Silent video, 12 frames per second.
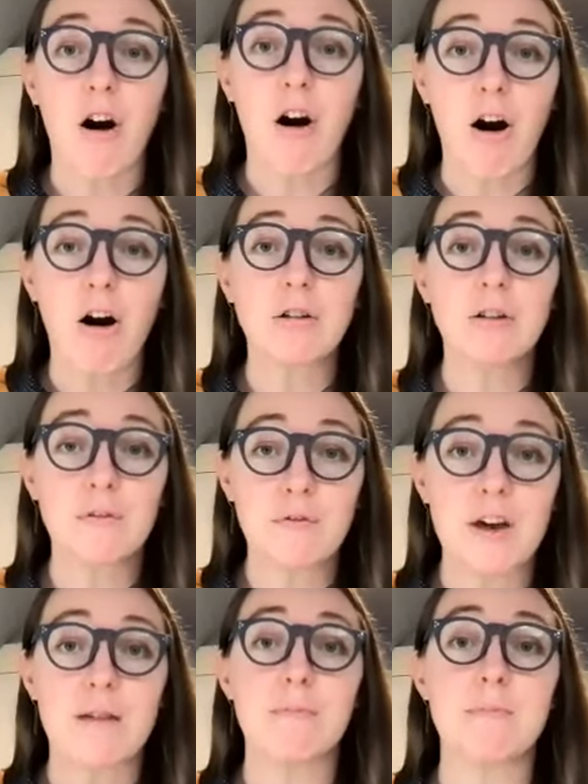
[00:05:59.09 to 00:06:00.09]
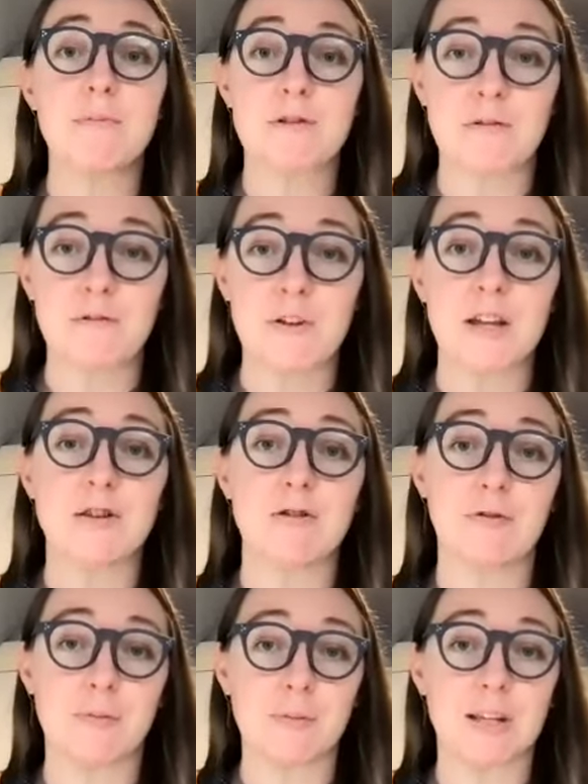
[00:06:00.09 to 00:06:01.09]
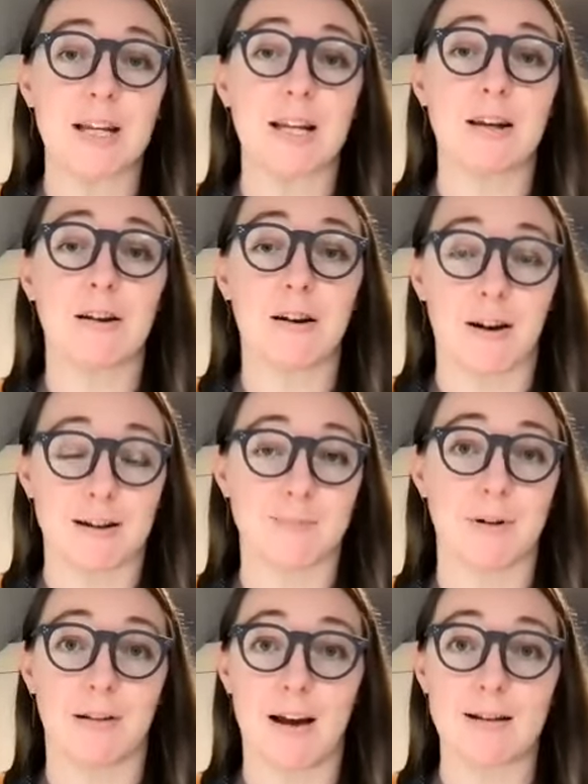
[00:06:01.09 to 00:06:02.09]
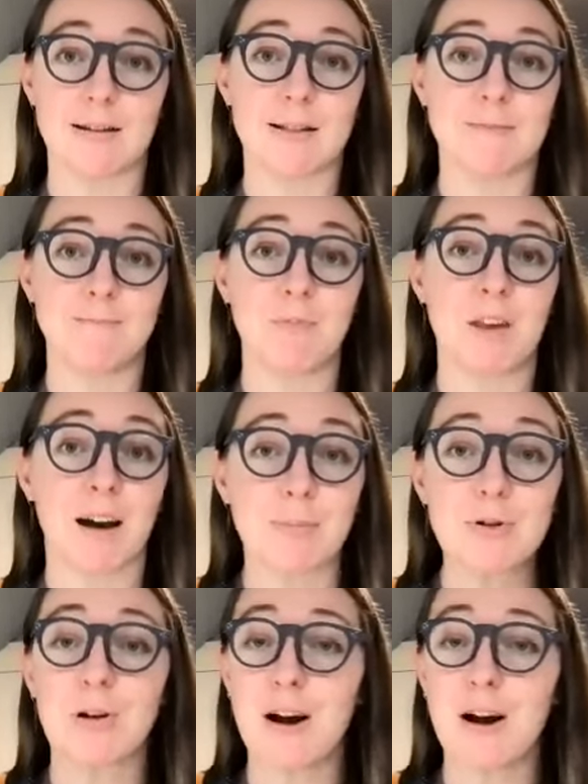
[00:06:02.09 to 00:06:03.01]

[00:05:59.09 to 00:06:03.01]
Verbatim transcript: all of them prevent you from getting hospitalized, up to